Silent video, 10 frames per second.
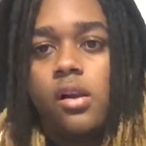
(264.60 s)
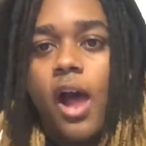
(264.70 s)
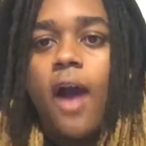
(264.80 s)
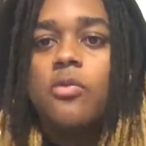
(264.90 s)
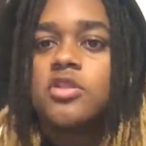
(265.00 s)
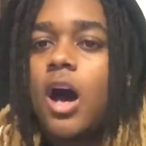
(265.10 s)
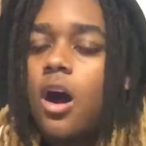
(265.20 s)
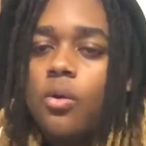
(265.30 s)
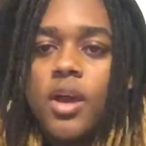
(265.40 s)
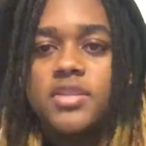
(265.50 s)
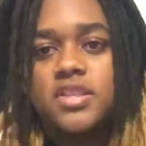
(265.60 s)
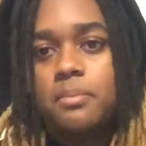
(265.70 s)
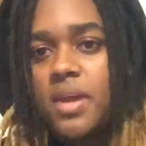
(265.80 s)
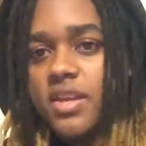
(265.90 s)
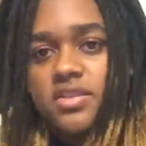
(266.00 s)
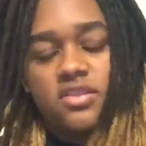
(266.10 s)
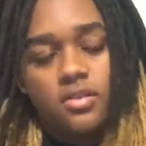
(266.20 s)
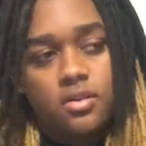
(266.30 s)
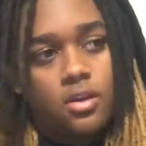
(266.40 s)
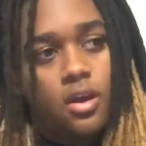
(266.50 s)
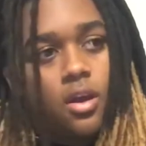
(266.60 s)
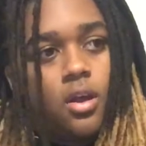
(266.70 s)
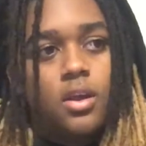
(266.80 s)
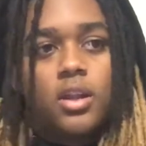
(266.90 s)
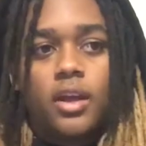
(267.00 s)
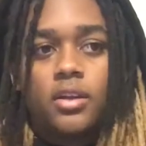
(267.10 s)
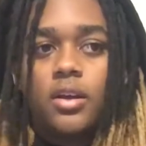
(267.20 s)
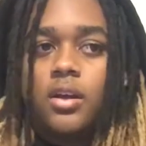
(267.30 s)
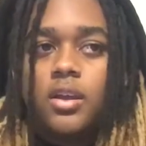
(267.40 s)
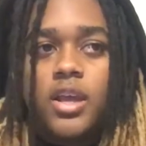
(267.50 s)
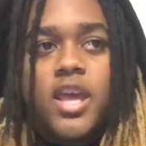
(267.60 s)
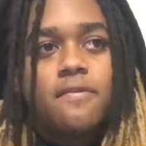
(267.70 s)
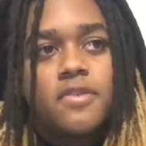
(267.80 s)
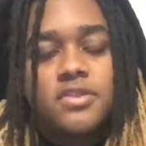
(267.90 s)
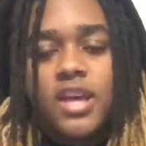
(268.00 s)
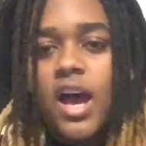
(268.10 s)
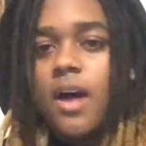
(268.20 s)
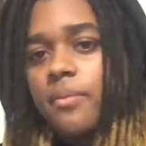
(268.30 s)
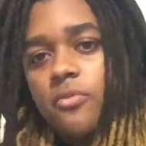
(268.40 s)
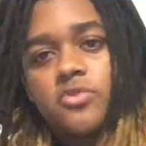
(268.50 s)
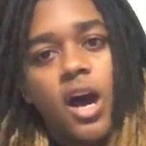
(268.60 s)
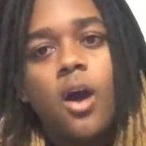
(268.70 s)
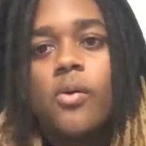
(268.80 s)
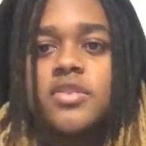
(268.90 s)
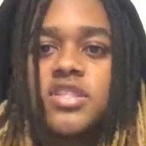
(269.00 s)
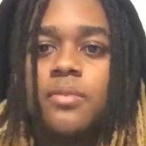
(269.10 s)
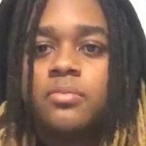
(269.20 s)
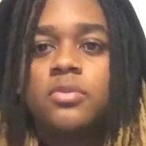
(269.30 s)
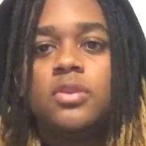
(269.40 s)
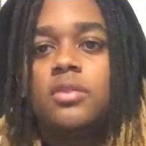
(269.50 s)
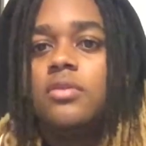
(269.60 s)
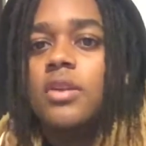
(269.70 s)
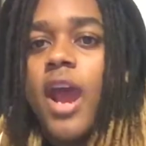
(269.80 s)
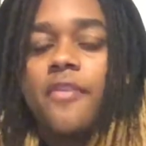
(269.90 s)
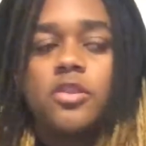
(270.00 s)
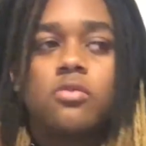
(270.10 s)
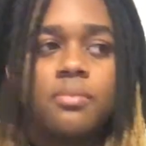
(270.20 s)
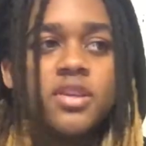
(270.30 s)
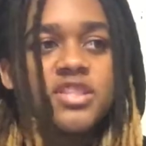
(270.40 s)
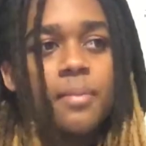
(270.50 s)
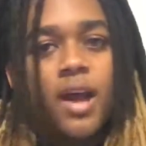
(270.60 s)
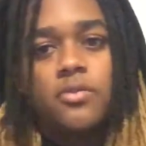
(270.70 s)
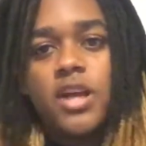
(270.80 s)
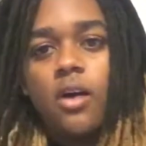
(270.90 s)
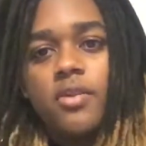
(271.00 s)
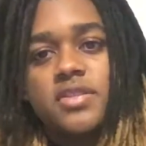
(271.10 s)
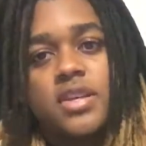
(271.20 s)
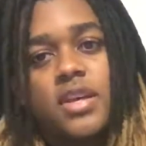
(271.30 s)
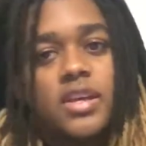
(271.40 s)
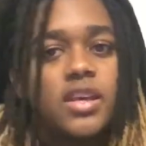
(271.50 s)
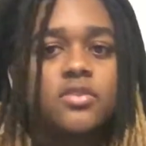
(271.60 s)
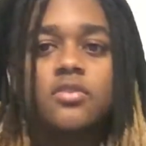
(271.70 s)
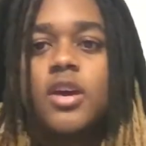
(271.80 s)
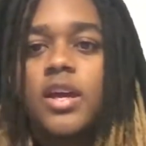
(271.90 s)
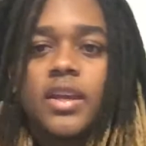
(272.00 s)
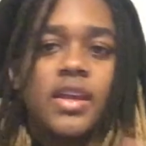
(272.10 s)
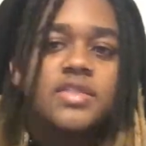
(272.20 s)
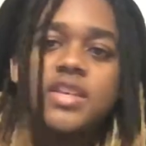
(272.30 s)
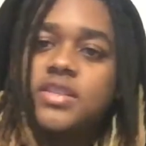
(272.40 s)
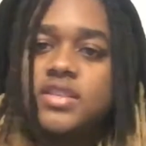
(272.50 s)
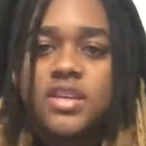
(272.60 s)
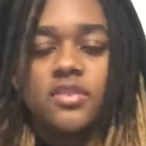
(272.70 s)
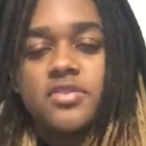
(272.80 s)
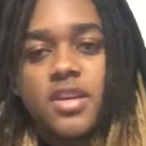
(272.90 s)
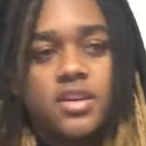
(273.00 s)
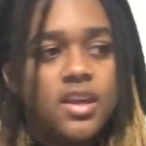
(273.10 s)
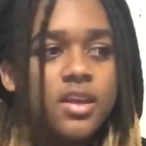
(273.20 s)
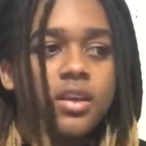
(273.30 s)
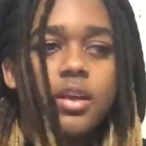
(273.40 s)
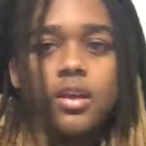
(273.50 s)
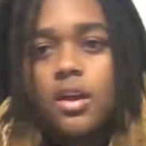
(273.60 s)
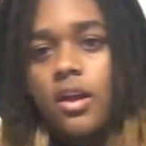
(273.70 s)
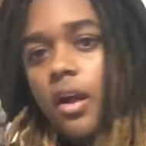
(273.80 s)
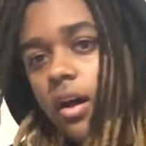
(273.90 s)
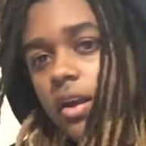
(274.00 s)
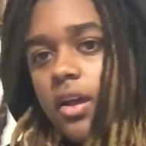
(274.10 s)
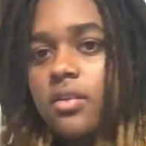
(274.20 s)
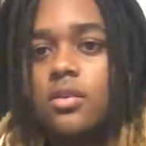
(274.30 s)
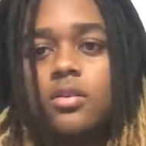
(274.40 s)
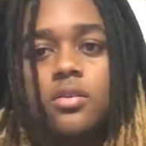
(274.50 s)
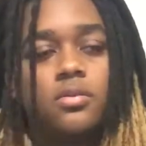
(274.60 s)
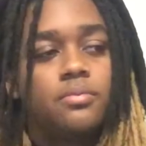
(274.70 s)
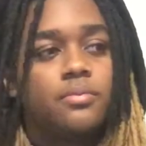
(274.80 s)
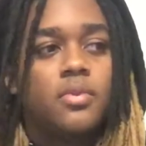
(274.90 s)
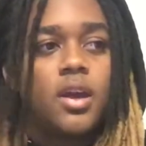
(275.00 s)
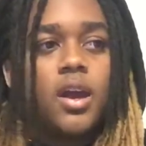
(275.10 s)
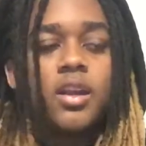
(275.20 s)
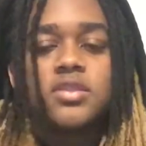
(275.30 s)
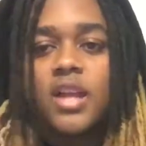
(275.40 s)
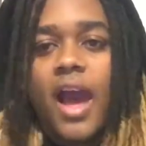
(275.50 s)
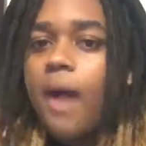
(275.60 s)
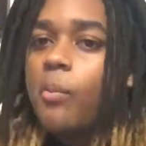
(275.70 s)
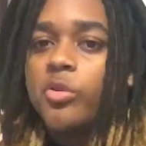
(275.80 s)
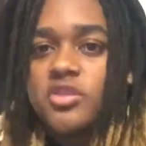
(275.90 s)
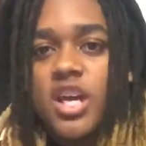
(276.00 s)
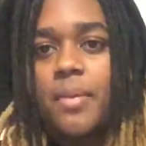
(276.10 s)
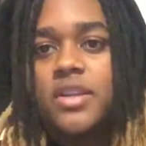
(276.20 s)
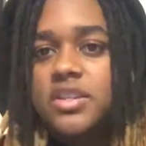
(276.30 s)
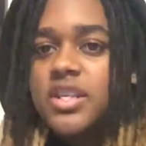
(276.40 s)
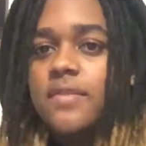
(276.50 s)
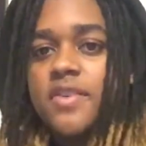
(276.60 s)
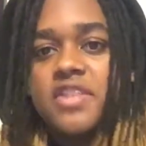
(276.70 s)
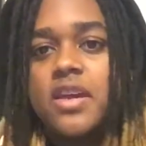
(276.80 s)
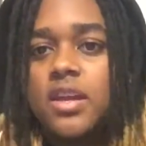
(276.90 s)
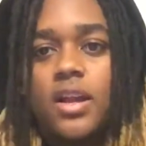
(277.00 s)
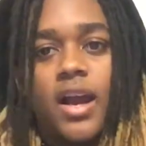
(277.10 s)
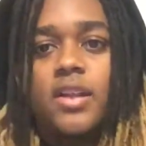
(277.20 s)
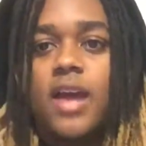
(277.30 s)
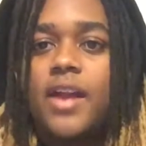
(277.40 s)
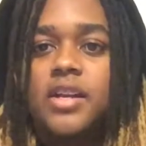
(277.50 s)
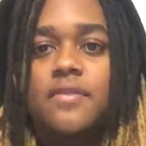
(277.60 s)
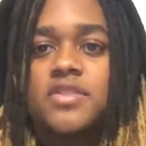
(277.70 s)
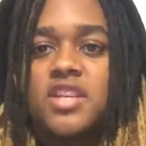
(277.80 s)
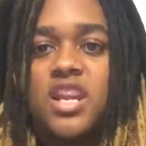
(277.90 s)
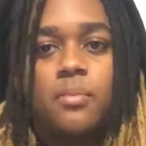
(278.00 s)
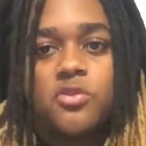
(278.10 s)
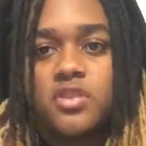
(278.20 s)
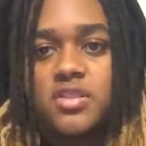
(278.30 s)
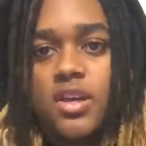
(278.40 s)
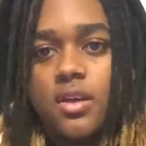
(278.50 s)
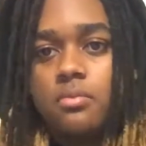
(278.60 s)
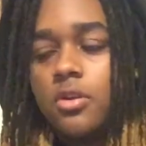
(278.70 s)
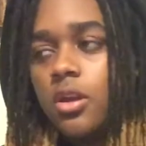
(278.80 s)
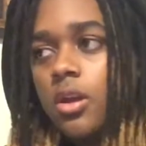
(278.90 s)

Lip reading: I was always in mess, and, like, every time it was always something had to do with me. Somebody was always saying, Ken said this, Kendall said that, and all that, and it's just, like, most of the time I didn't even say that. Like, I didn't even say that most of the time.